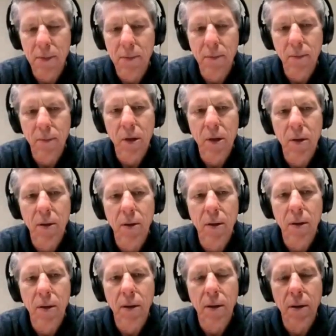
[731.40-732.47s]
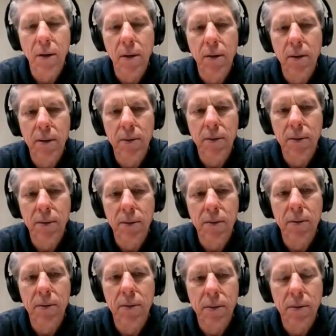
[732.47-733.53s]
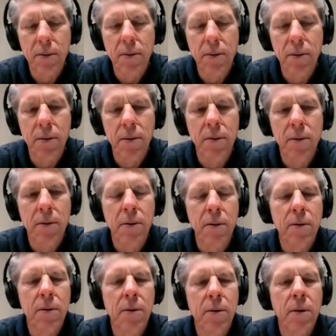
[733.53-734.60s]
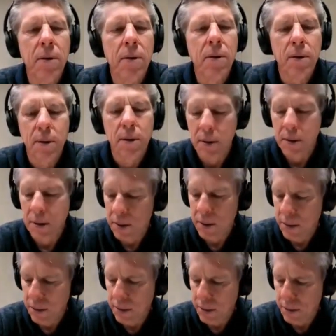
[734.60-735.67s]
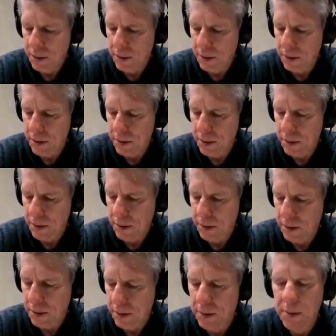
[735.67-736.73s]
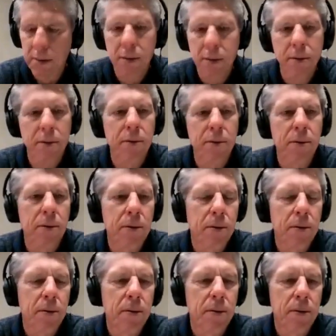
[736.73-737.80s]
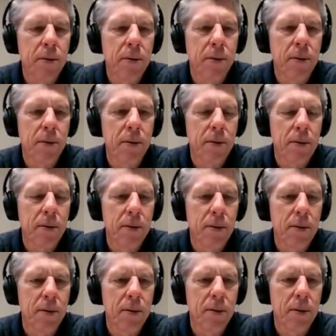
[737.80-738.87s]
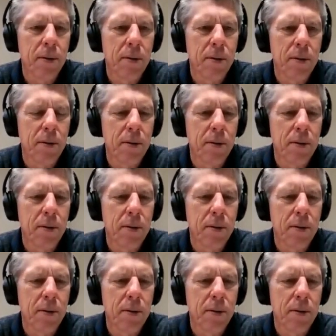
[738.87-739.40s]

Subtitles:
The person shown says nothing.